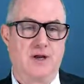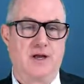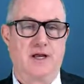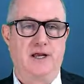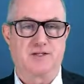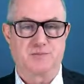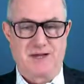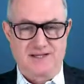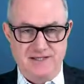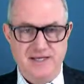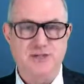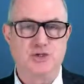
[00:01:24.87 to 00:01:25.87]
It's my
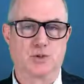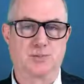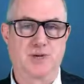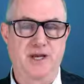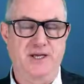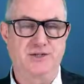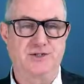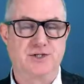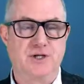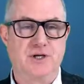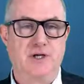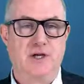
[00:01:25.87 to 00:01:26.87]
teacher page.
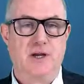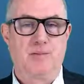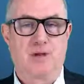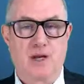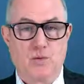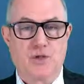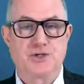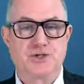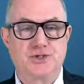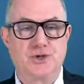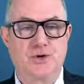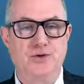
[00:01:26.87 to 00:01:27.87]
But I want to
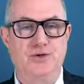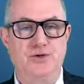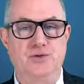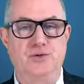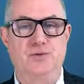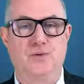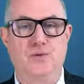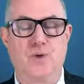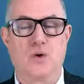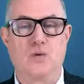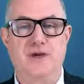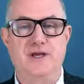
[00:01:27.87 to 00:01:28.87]
show you
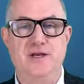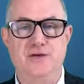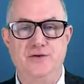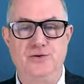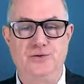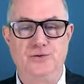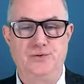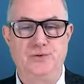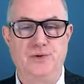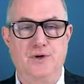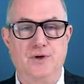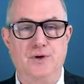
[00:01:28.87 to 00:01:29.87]
what we can do
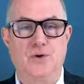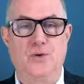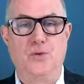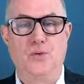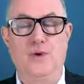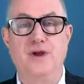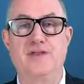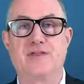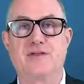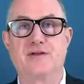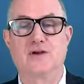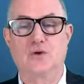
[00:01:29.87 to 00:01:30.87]

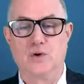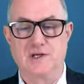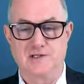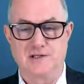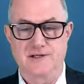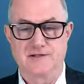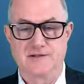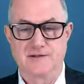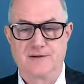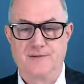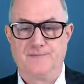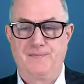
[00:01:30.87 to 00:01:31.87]
with Quizlet.
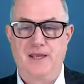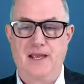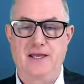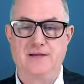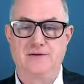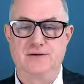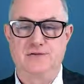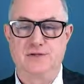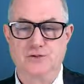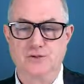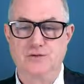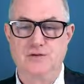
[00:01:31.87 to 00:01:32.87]
And to
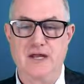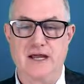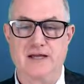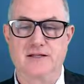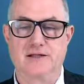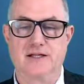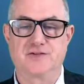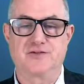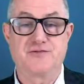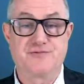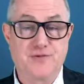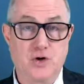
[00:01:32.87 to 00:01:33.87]
do that, let's
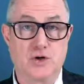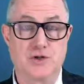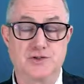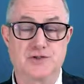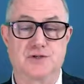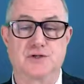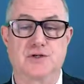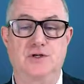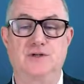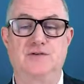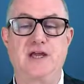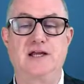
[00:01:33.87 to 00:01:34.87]
first
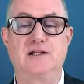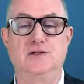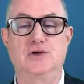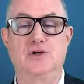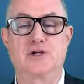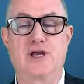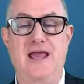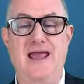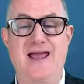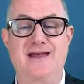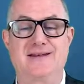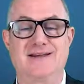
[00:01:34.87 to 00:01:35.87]
take a look
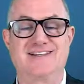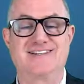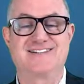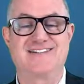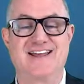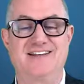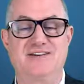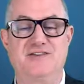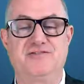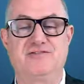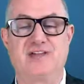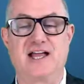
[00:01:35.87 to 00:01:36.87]
at a set of
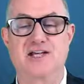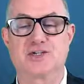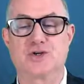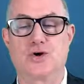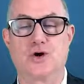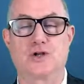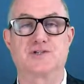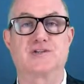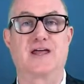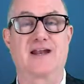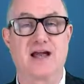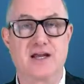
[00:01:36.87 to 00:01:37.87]
flashcards
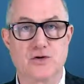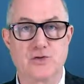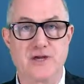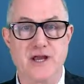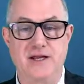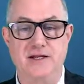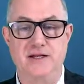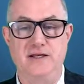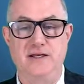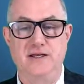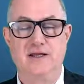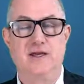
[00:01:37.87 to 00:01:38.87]
that I created
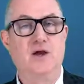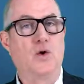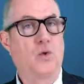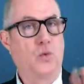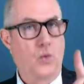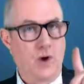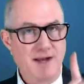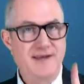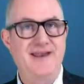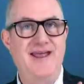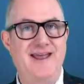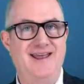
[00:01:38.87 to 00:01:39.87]
one
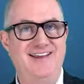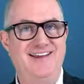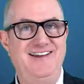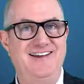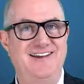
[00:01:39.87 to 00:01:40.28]
day